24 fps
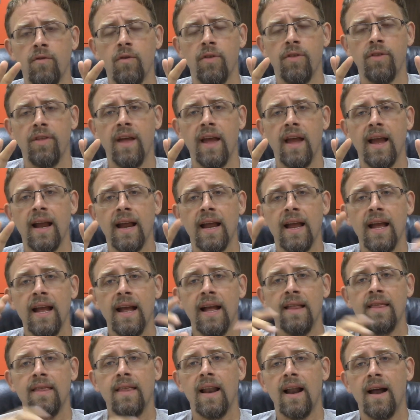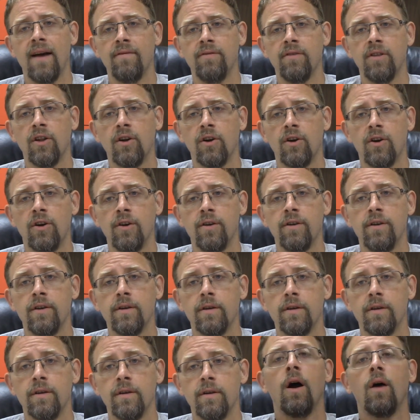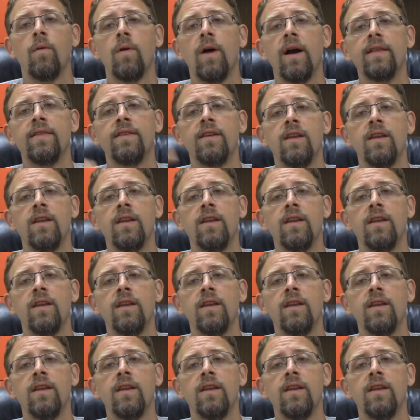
thing that I've learned. All right,